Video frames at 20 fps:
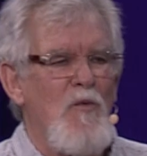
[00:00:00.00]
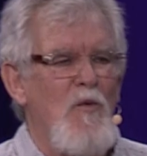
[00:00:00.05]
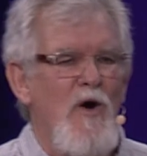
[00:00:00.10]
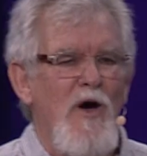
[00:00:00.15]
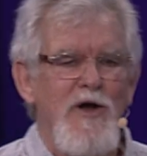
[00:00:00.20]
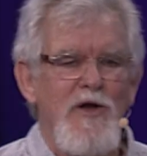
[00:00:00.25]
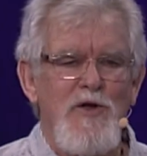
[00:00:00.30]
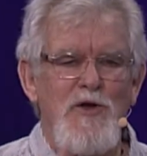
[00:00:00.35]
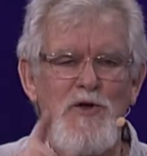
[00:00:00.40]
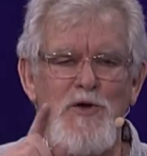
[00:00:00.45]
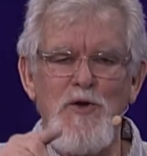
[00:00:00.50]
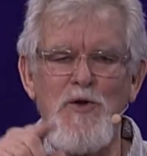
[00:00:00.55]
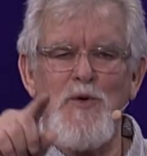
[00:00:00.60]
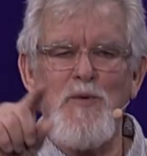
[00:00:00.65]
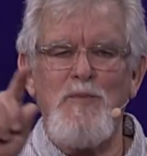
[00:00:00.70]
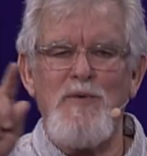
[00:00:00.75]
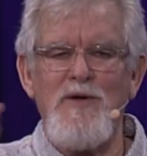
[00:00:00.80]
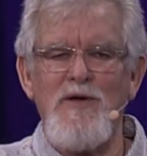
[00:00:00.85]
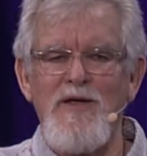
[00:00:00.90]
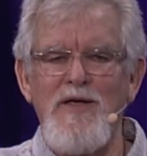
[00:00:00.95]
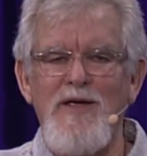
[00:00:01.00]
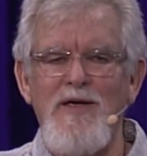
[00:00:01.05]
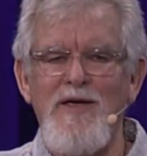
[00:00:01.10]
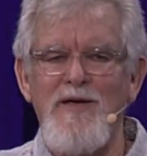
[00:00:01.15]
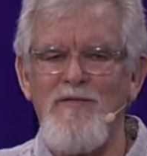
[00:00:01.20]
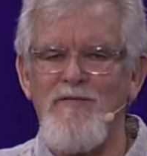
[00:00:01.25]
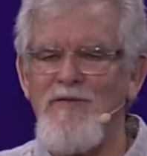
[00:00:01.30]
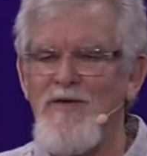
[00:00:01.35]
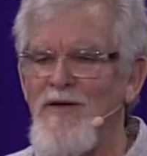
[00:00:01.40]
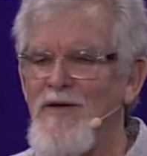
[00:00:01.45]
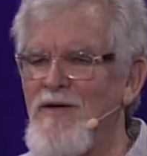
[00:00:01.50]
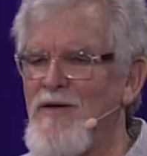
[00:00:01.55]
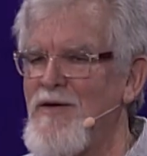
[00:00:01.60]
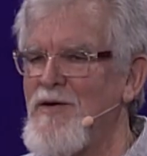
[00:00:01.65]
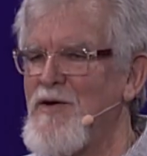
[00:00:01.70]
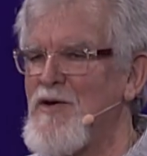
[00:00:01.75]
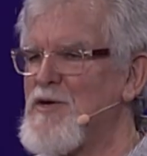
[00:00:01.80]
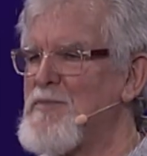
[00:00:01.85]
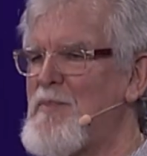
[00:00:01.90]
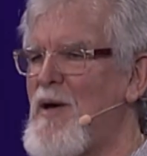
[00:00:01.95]
what you believe.
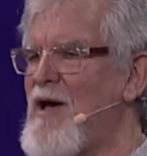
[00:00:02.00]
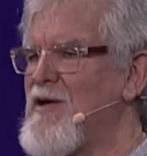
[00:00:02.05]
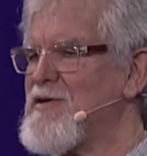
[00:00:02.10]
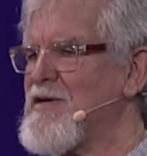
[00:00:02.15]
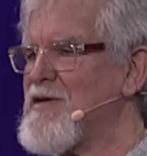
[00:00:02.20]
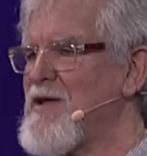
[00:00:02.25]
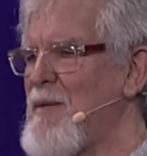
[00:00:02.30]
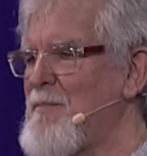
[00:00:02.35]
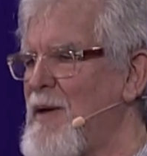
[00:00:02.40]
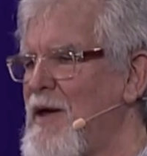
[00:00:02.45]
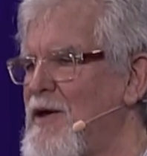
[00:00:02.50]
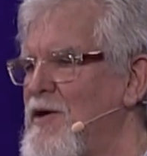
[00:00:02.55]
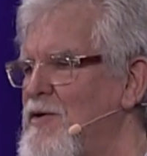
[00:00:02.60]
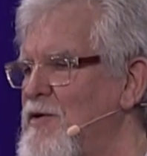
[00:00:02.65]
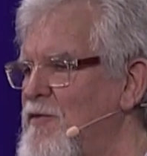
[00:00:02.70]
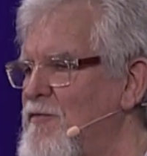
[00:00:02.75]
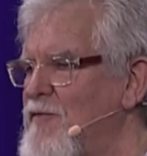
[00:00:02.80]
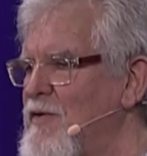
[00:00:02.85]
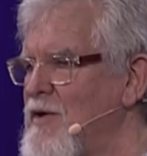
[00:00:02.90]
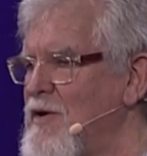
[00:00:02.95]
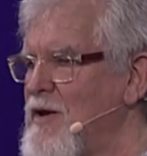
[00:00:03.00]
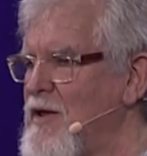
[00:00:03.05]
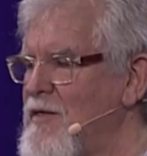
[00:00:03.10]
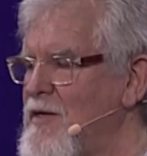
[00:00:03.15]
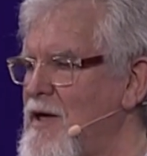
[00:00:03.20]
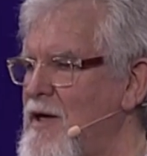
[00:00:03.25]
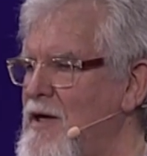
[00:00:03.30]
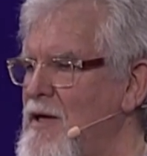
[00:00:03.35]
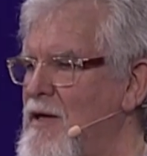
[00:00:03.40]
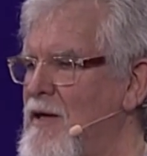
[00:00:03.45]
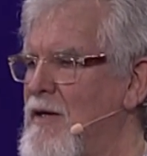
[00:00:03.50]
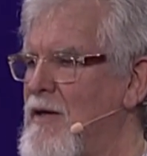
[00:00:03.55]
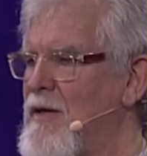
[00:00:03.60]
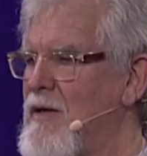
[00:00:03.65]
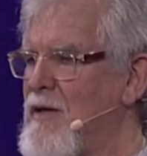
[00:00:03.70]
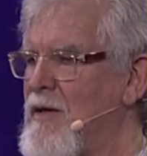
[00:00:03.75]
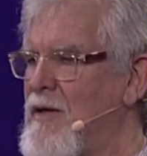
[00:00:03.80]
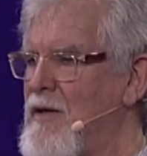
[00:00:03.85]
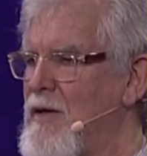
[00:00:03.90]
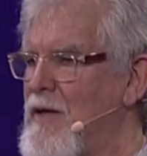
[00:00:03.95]
Your spouse is not making you feel anything.
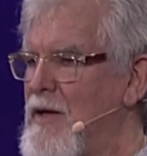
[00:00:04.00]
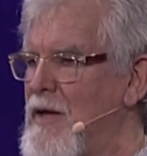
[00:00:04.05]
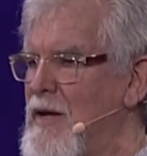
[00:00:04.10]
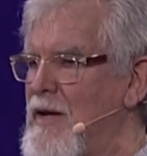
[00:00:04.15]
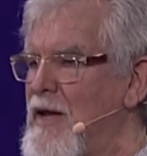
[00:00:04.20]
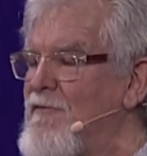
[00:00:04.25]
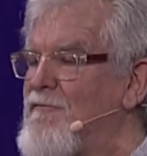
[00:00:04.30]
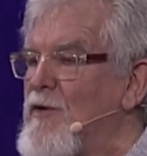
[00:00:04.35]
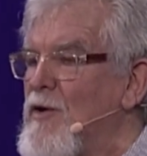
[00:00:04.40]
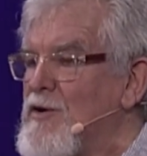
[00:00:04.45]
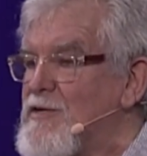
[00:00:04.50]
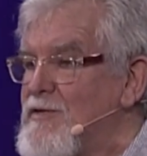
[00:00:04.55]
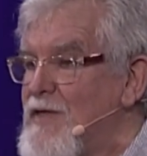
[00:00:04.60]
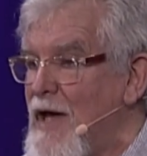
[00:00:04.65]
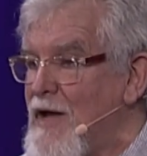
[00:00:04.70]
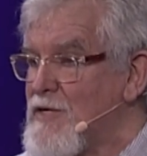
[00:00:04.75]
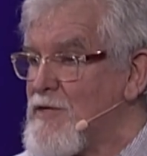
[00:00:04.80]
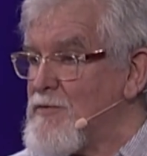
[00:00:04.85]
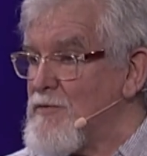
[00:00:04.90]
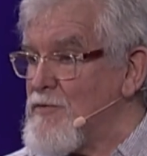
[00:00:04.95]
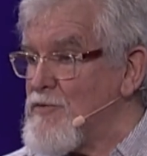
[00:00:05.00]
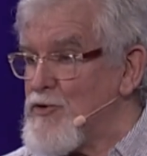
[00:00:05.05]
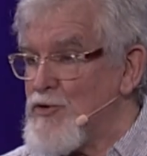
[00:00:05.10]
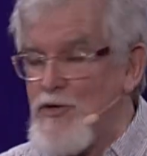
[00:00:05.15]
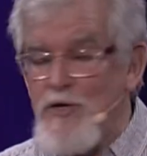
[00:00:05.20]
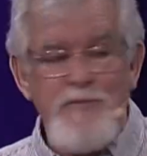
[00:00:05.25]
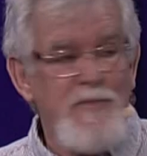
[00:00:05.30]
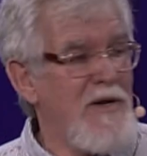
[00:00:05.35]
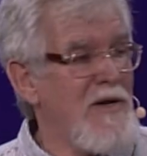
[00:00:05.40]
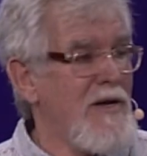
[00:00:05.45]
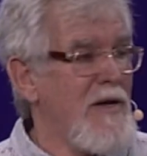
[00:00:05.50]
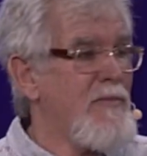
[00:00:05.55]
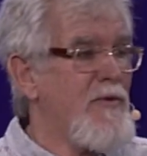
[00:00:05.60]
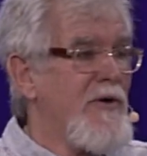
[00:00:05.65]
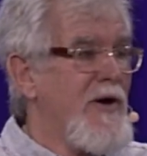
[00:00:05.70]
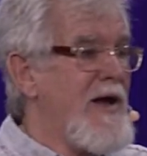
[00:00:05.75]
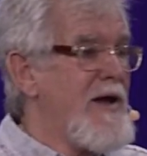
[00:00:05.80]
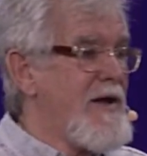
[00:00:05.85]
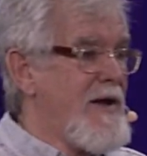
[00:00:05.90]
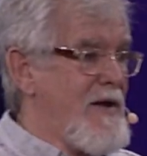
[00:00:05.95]
Now, folks, that should be
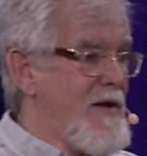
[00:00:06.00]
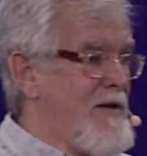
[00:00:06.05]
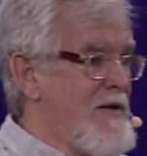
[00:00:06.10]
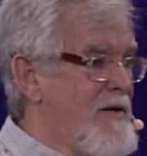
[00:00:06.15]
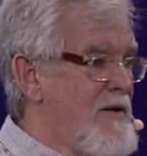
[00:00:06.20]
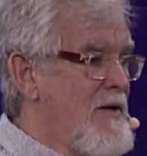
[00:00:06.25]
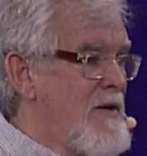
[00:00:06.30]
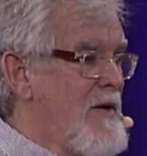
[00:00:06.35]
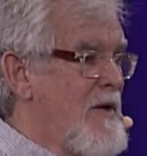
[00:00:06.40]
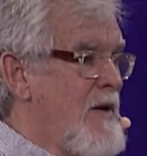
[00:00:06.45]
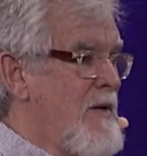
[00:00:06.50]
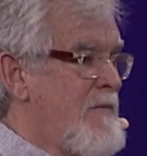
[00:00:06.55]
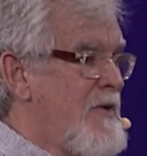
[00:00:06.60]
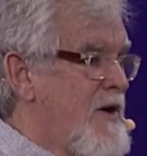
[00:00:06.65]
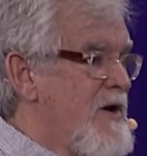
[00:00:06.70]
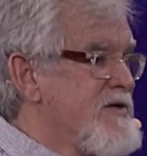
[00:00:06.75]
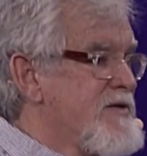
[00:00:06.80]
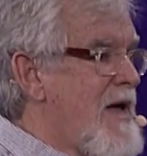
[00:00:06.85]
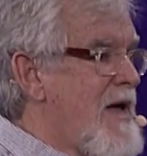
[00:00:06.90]
liberating because